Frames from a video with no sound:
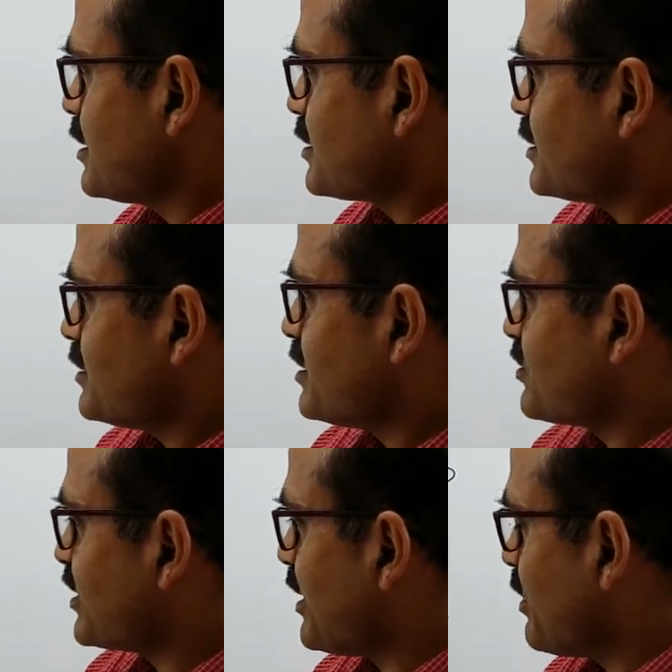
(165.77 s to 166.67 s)
Then this
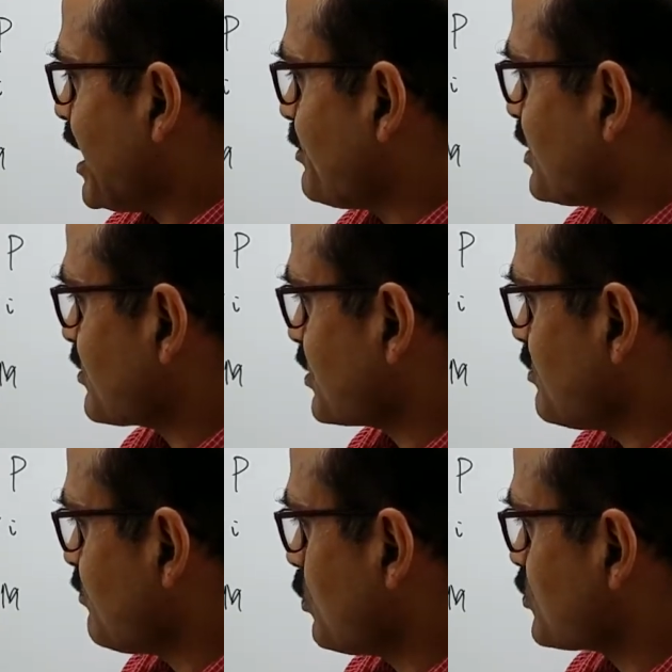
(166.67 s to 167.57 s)
same I plus 3
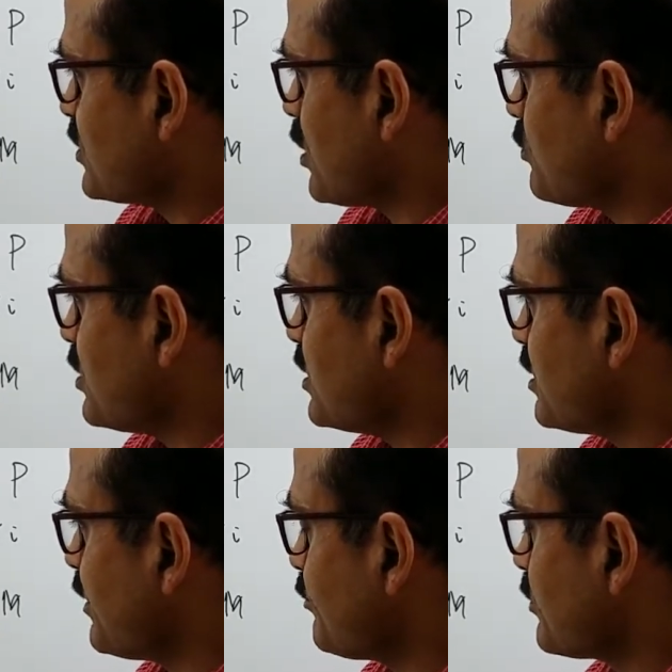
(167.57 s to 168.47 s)
flows down here,